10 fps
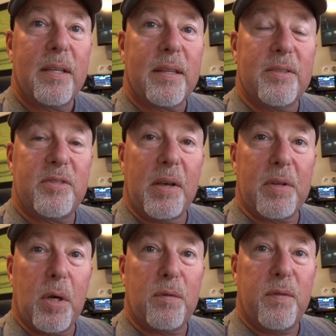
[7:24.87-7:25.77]
the
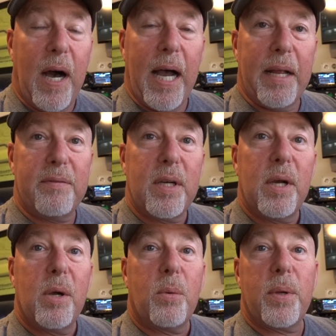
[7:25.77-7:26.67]
705
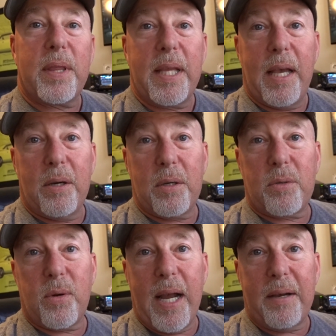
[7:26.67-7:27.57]
with the
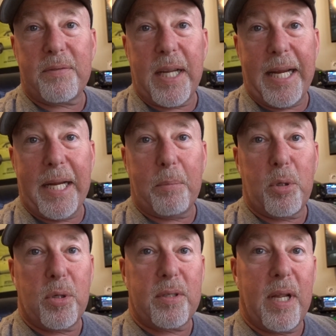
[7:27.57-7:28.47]
Elecraft amp
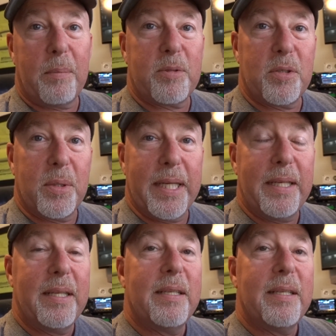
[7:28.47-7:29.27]
hooked up to it.